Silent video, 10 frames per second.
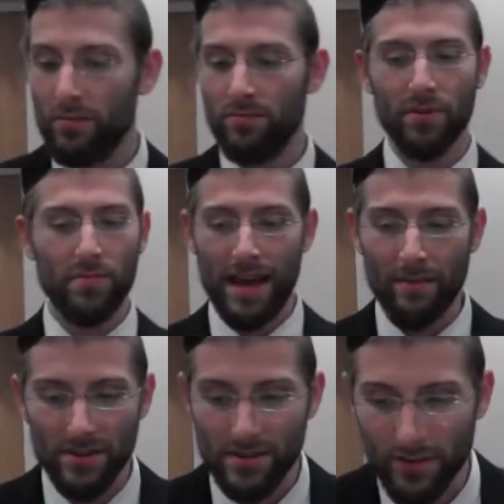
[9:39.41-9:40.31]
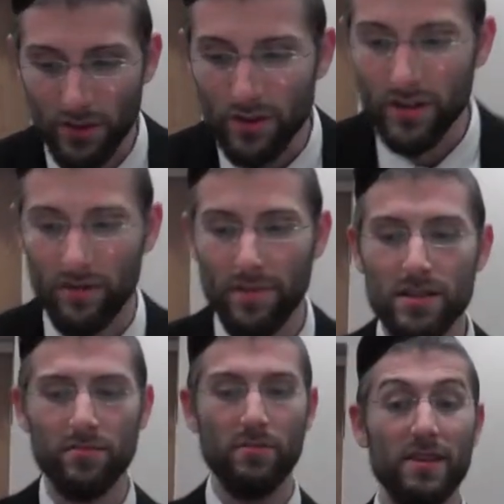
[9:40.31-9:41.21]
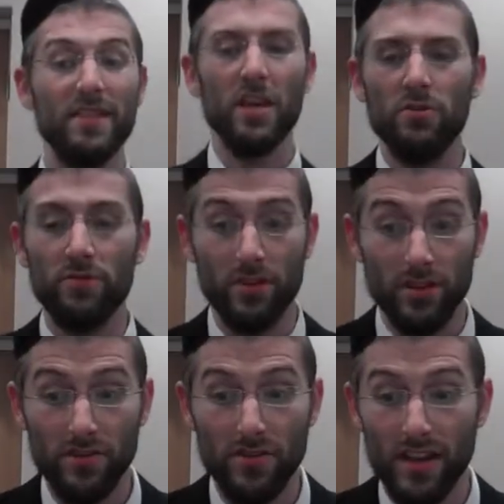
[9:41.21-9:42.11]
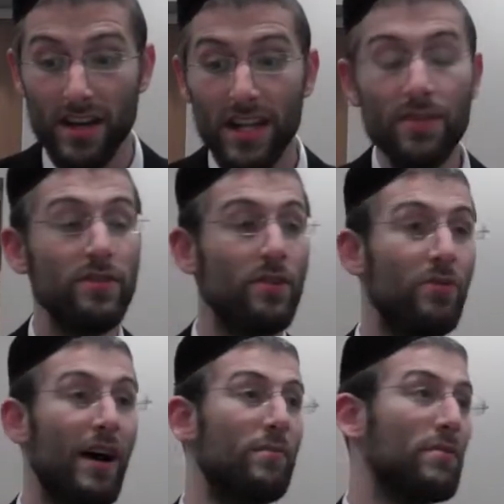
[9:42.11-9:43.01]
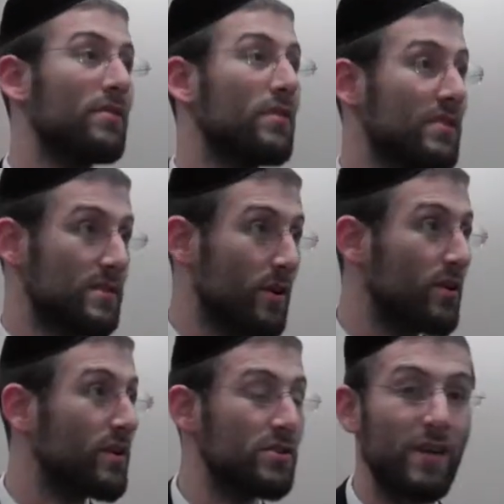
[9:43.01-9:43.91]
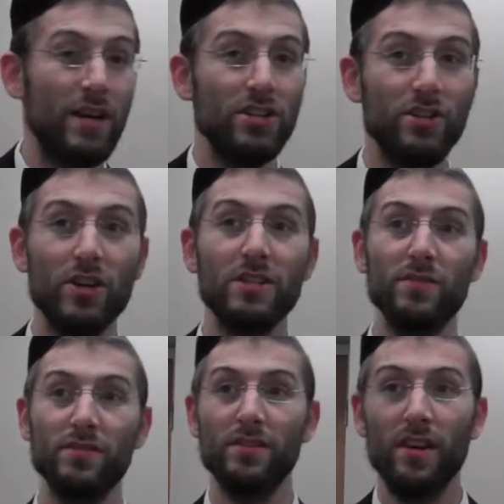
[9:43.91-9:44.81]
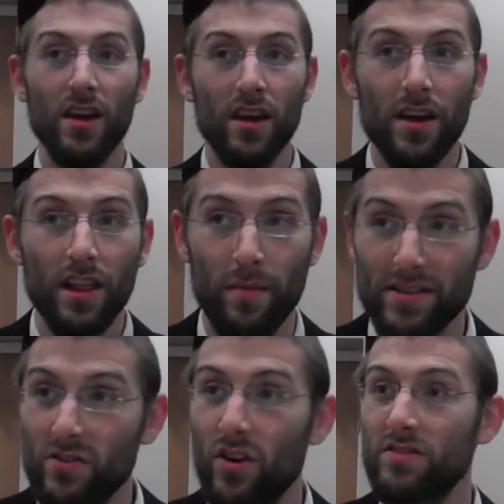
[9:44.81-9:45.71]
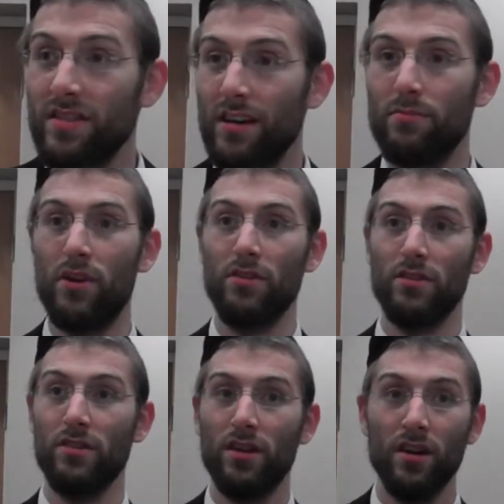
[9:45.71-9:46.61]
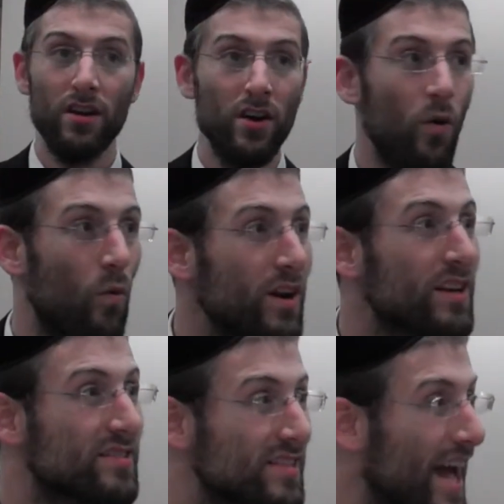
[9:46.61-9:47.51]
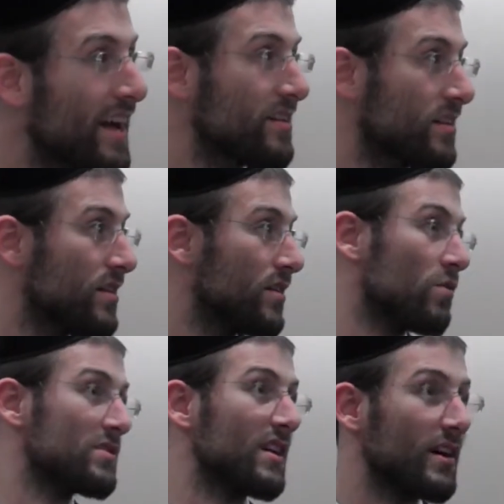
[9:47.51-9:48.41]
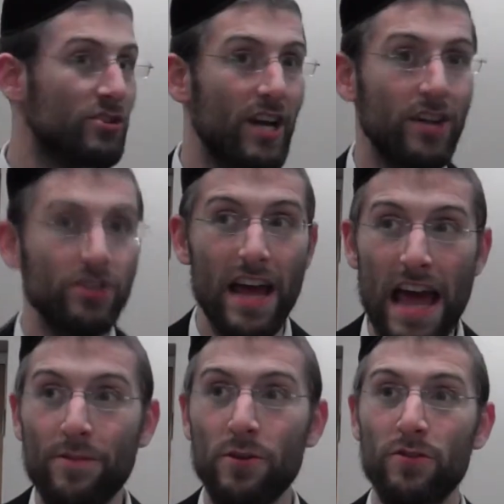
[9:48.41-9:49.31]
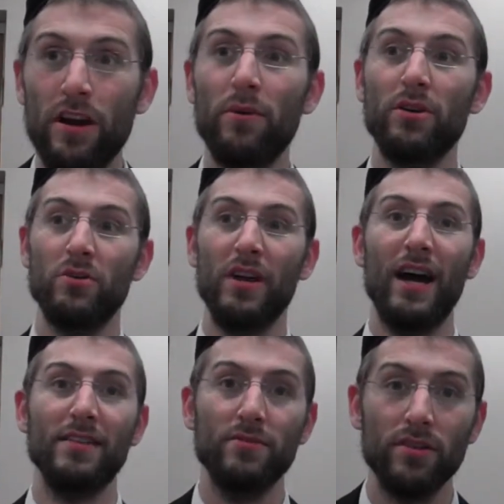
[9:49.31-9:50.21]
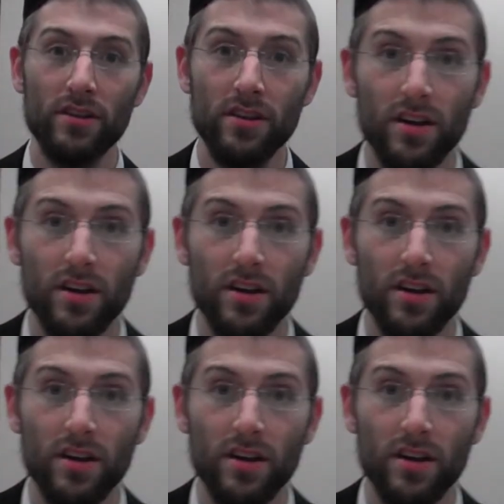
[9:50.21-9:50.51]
But the emes, if you look at the Beis and Beis carefully, you'll see that even in Rabbah, there's a machlokes Rashi and Tosfos. Lamaskonas HaGemara. What exactly was the Chashash after V'Rabbanon Da'atzrach?